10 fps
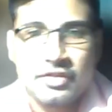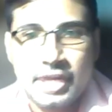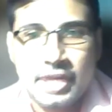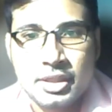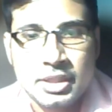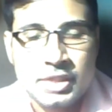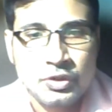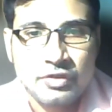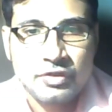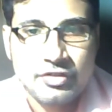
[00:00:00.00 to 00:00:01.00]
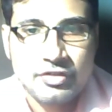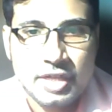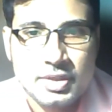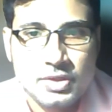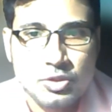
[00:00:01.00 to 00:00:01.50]
categories or the 5
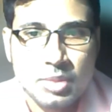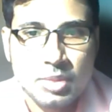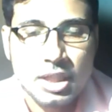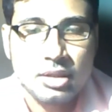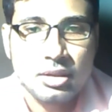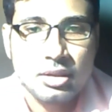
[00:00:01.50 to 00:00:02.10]
phases, you mean?